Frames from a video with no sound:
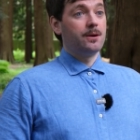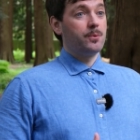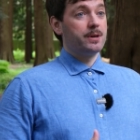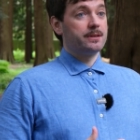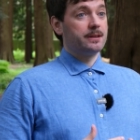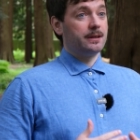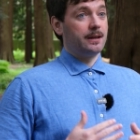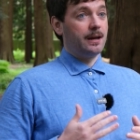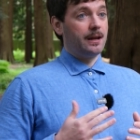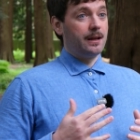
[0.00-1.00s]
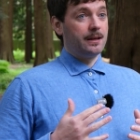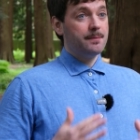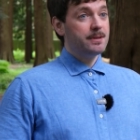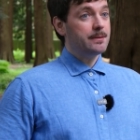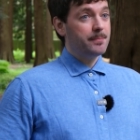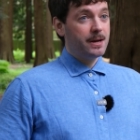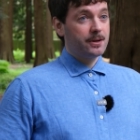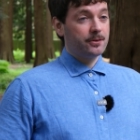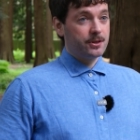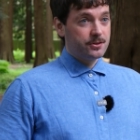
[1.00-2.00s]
with uh, a limited background in